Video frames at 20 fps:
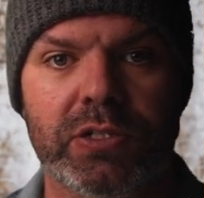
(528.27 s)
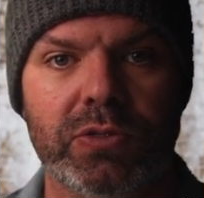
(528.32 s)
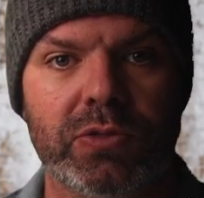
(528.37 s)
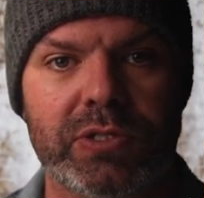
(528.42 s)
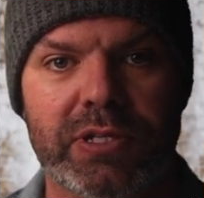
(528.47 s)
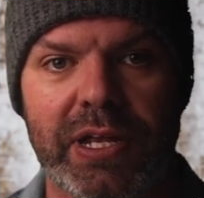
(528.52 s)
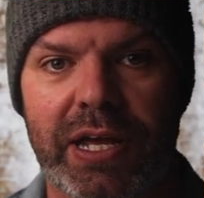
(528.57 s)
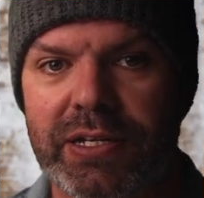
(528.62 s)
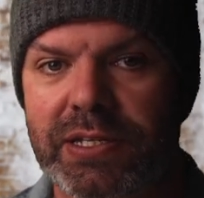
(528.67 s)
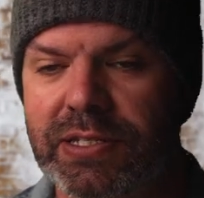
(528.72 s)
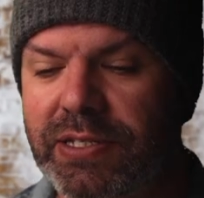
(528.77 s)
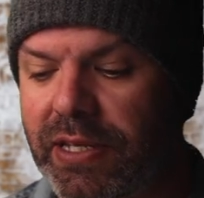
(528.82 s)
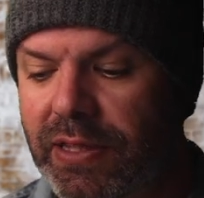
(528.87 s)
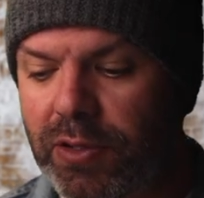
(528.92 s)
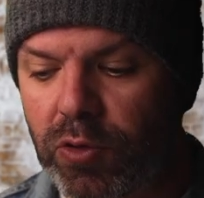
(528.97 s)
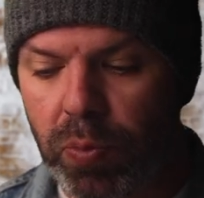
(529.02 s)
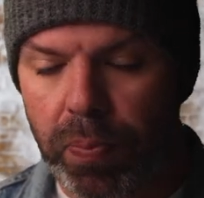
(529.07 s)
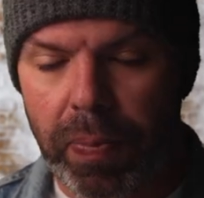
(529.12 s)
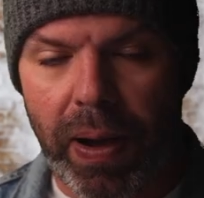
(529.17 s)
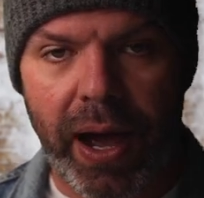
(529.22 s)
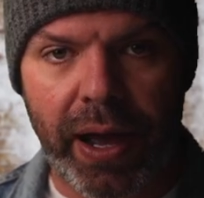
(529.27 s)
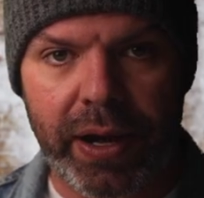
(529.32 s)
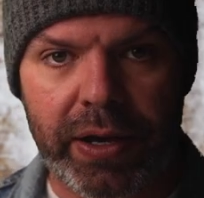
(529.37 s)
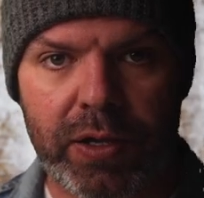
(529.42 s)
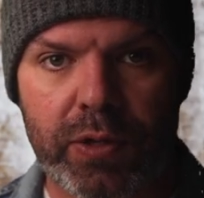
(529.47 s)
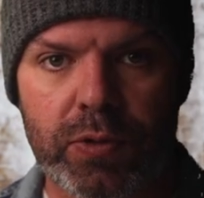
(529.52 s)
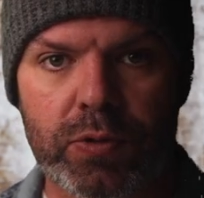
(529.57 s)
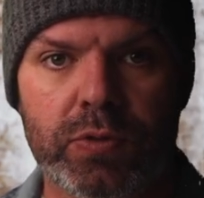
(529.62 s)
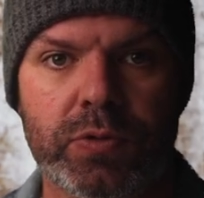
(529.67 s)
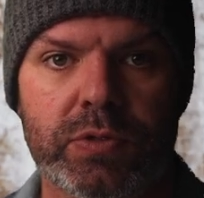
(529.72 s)
You'll start to see little
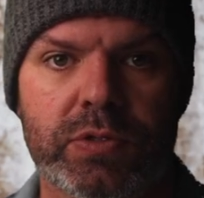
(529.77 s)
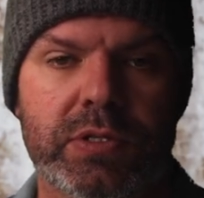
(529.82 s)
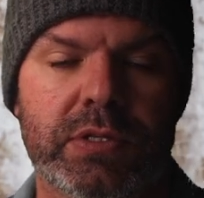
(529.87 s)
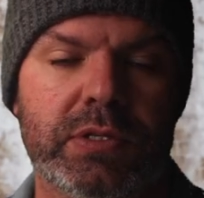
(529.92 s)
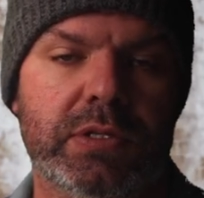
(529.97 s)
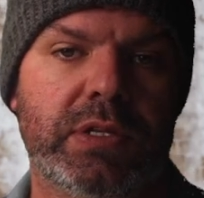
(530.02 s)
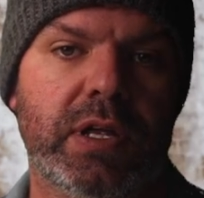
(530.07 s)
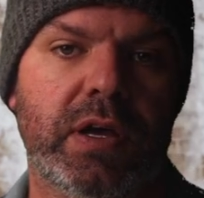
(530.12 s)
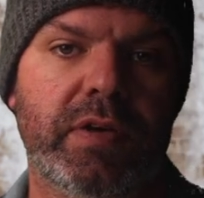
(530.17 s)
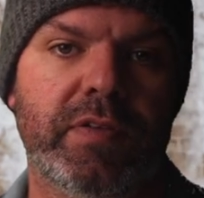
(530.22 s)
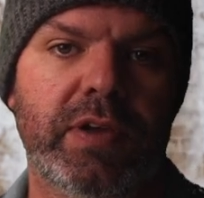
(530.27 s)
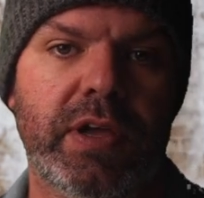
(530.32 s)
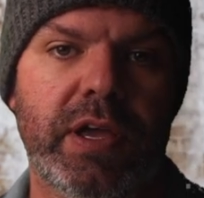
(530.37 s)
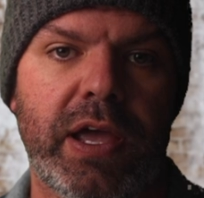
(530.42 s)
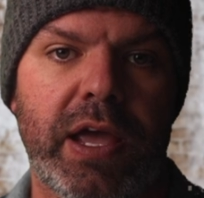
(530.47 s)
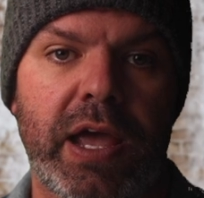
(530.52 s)
particles and stuff.